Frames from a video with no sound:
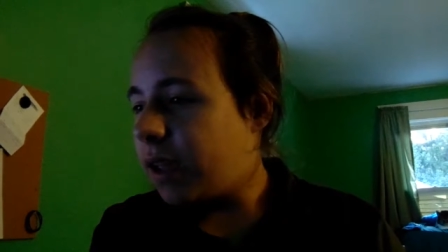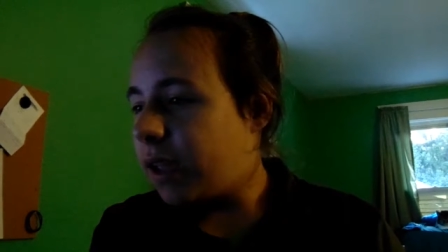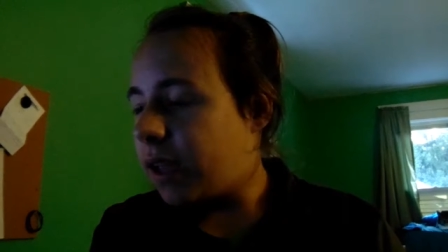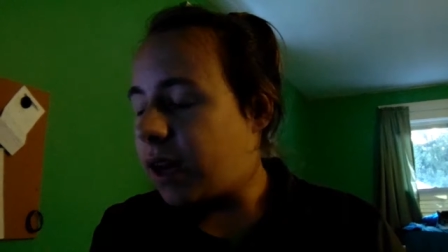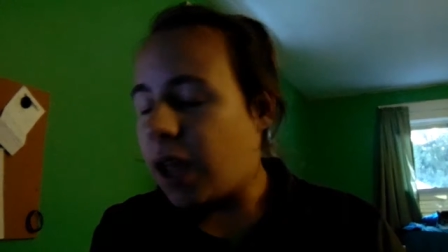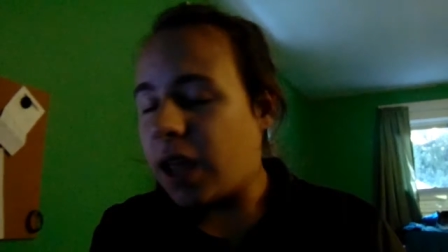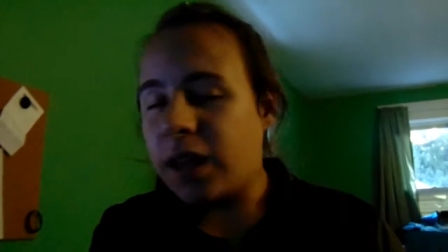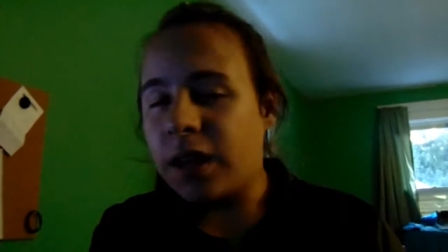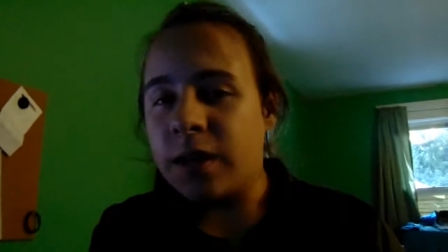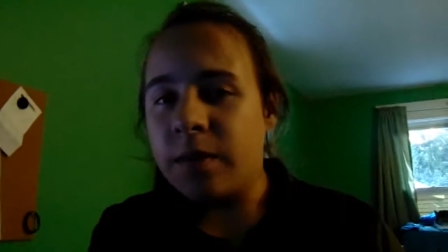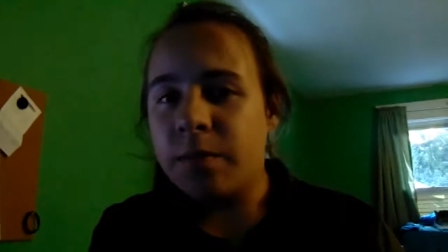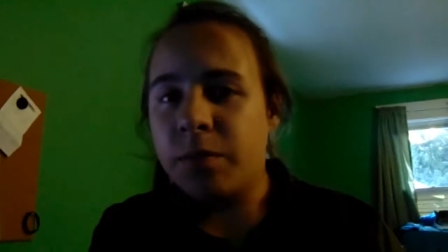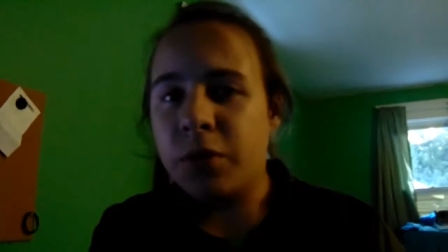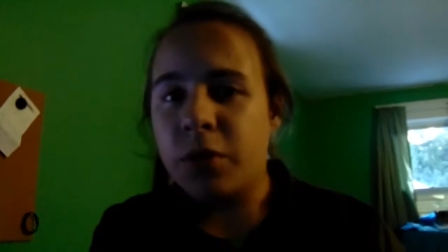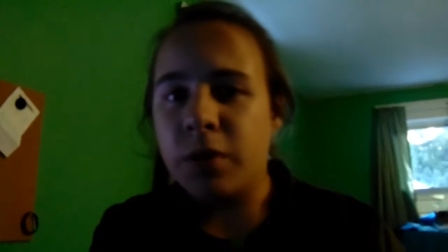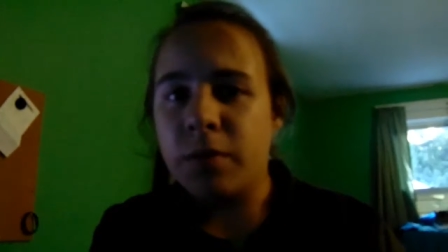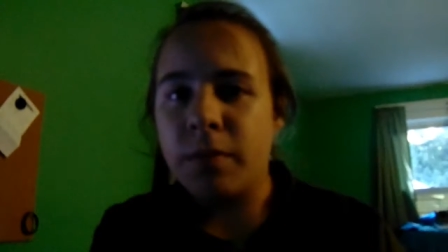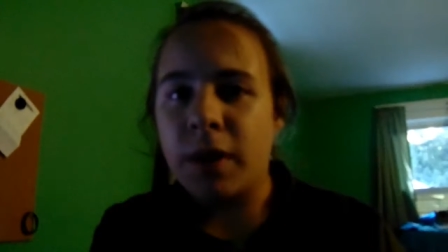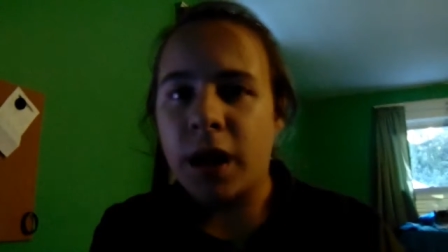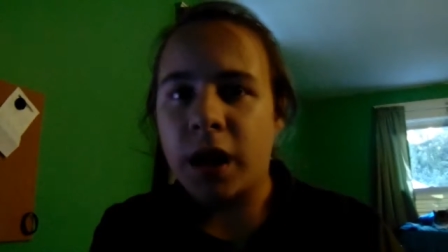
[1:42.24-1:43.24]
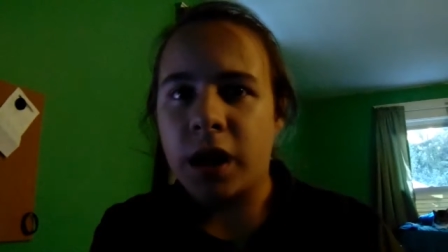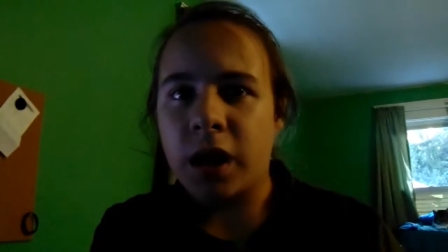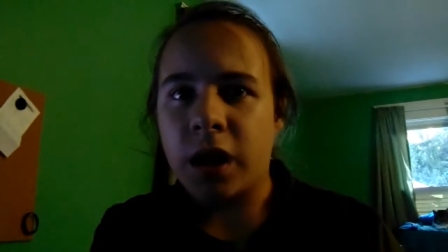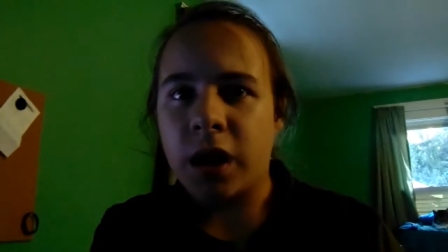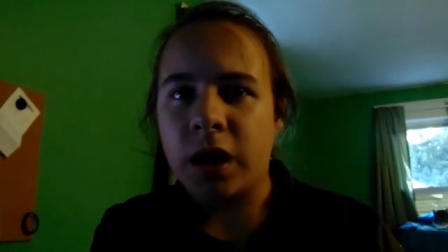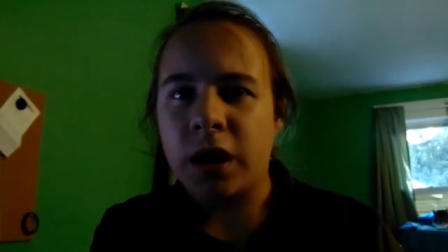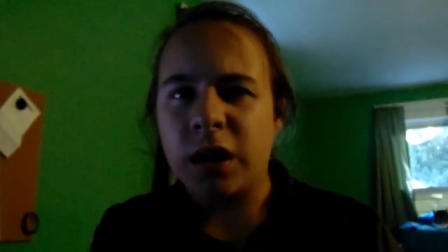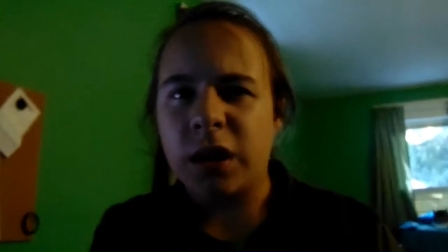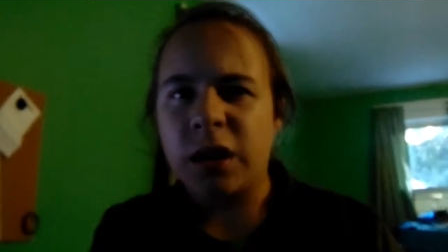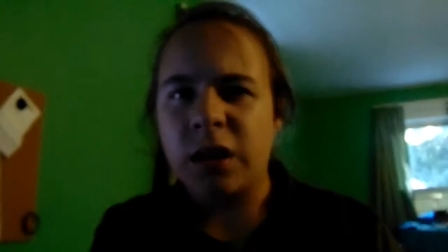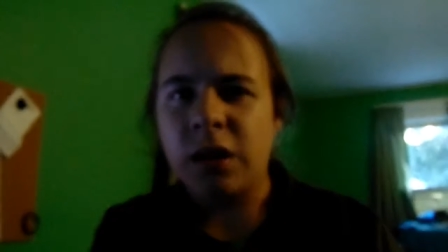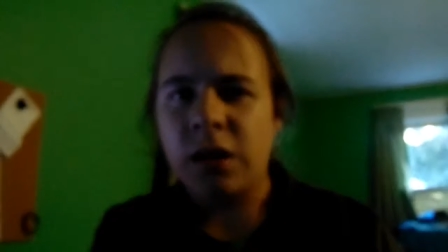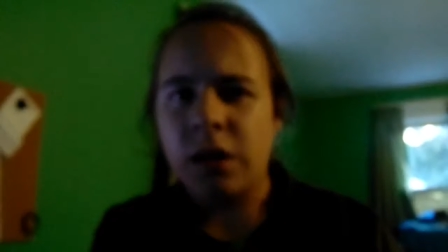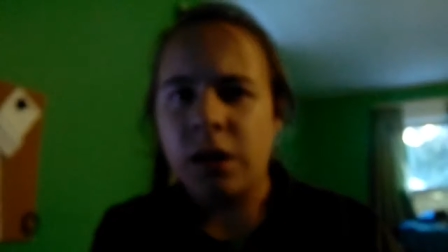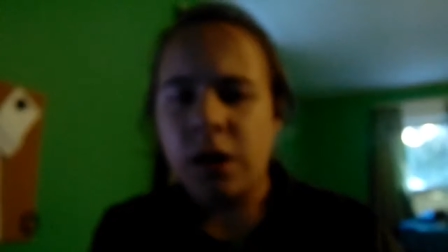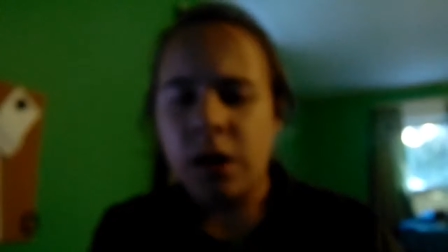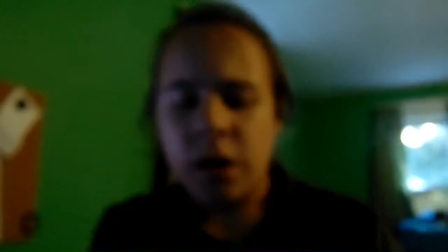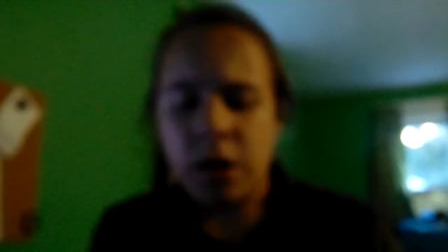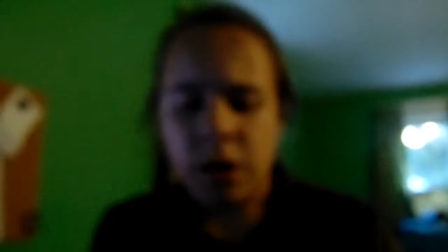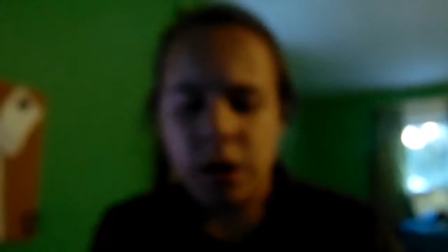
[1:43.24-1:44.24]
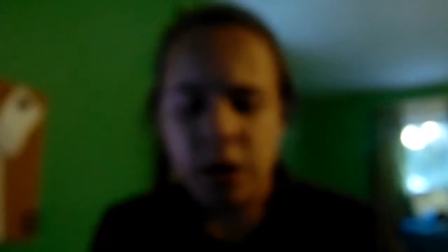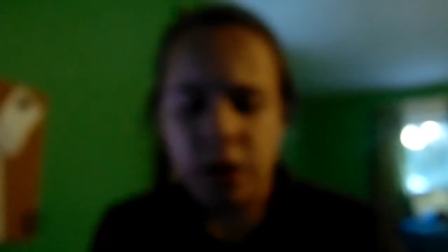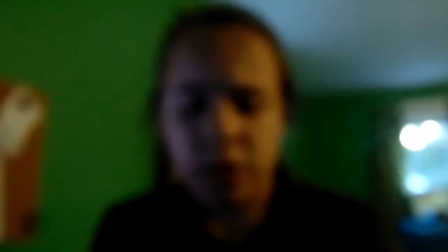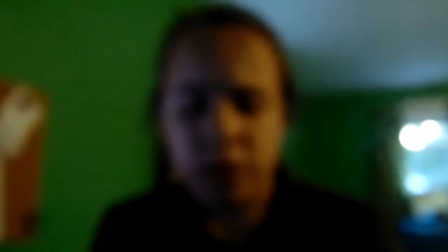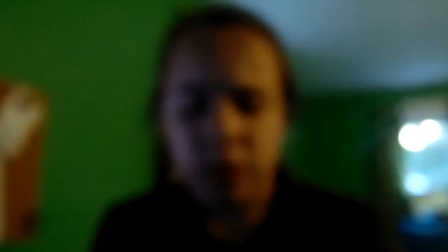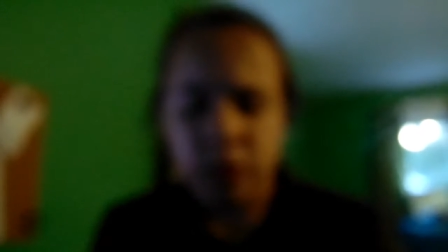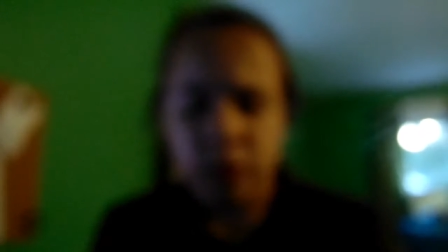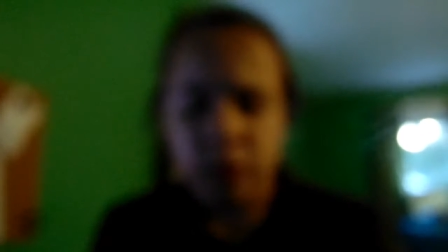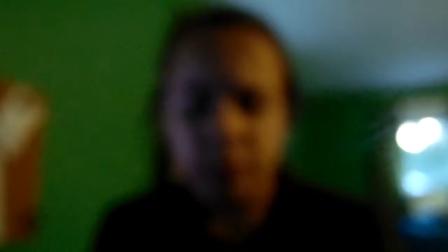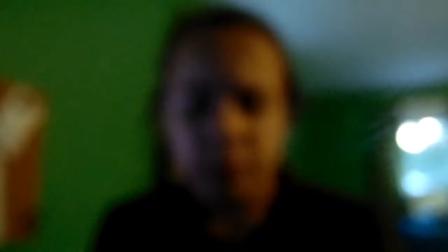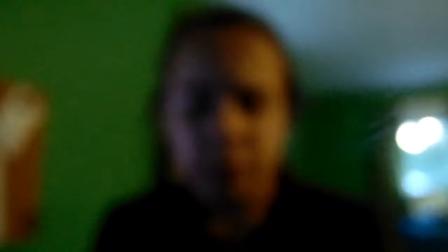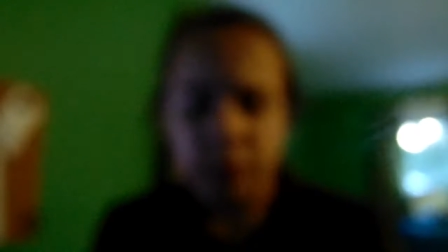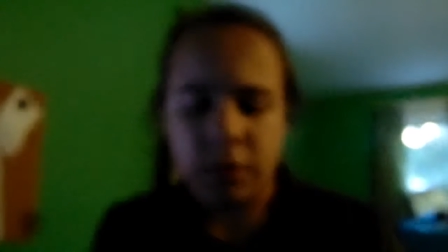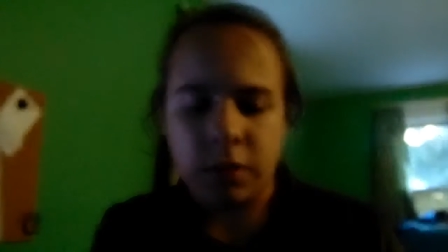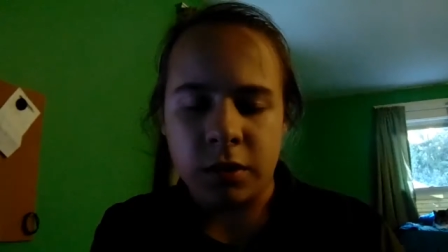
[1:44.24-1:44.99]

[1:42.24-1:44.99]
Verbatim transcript: And I didn't put them back on, and th